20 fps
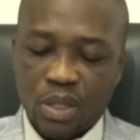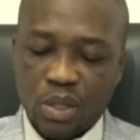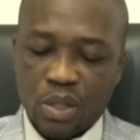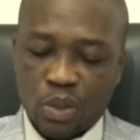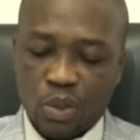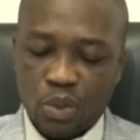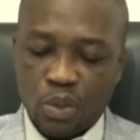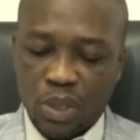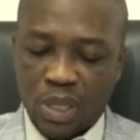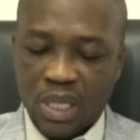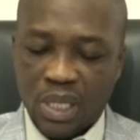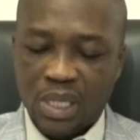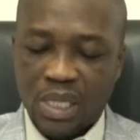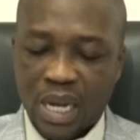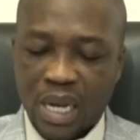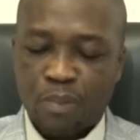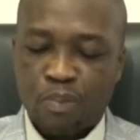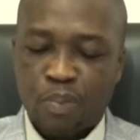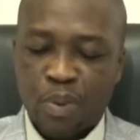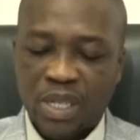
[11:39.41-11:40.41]
So these
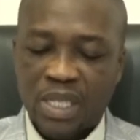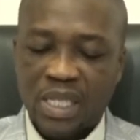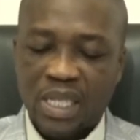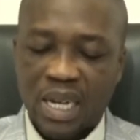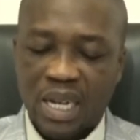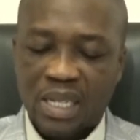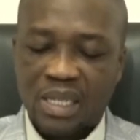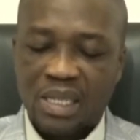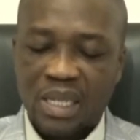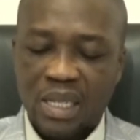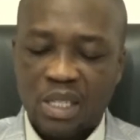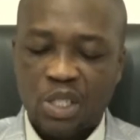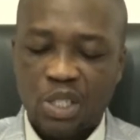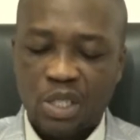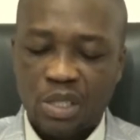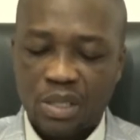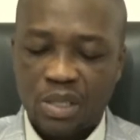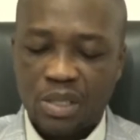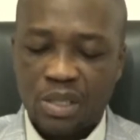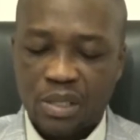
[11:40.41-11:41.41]
are practical
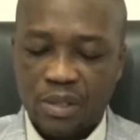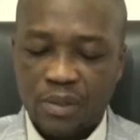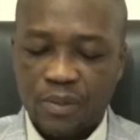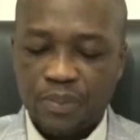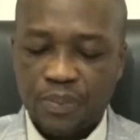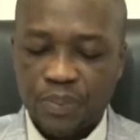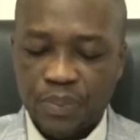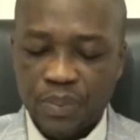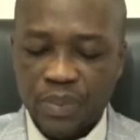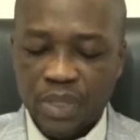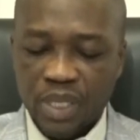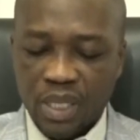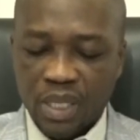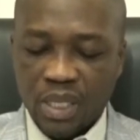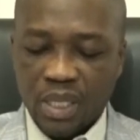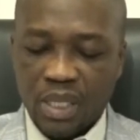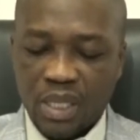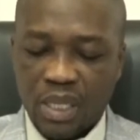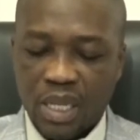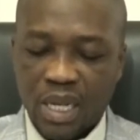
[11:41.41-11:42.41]
sections
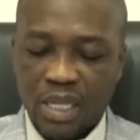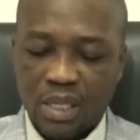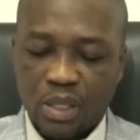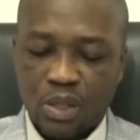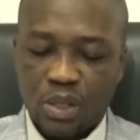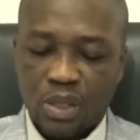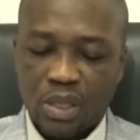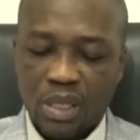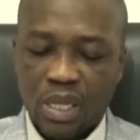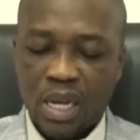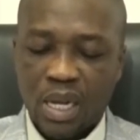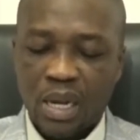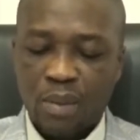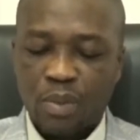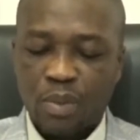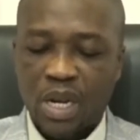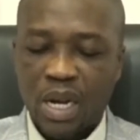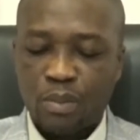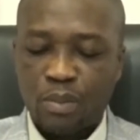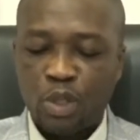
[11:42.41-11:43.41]
that I
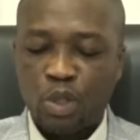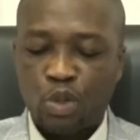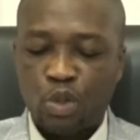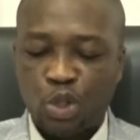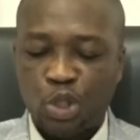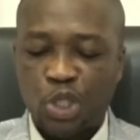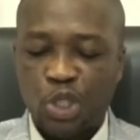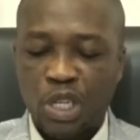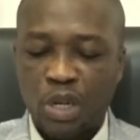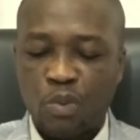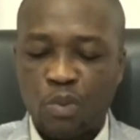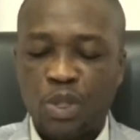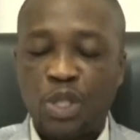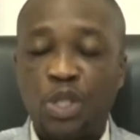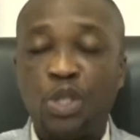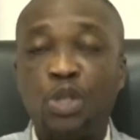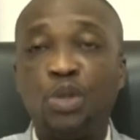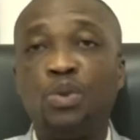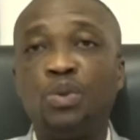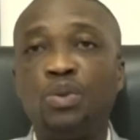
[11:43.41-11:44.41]
am coming to share with
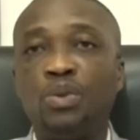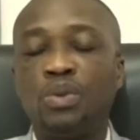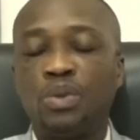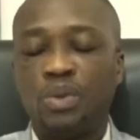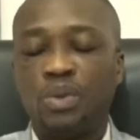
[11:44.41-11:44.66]
you